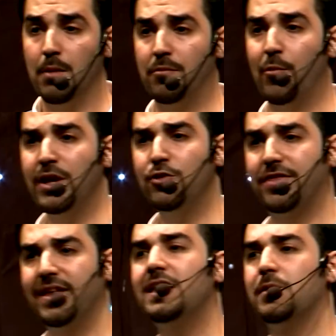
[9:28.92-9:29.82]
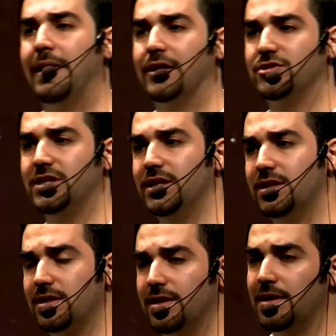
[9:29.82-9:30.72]
When you think about it,
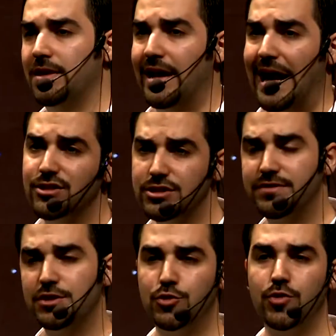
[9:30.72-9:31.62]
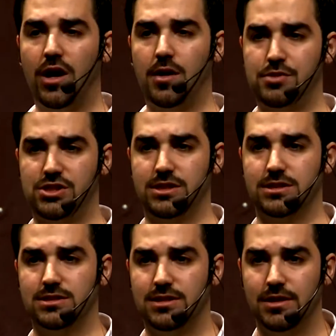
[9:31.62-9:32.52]
out of the two
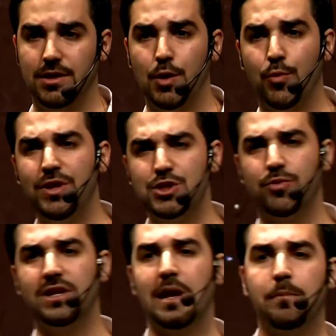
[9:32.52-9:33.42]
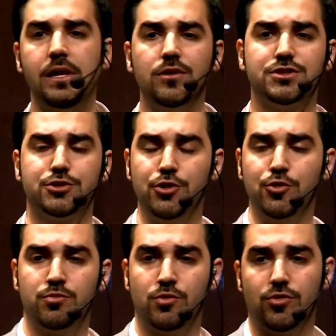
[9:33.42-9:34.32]
options, which one appeals to you
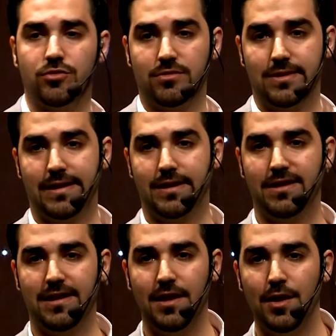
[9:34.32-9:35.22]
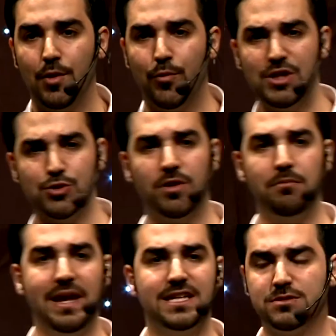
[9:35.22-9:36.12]
more? Which one
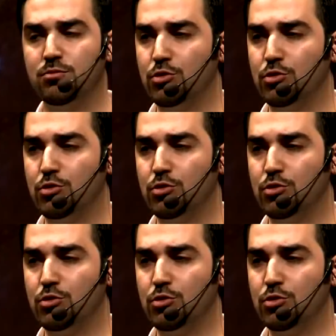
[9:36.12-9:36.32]
makes more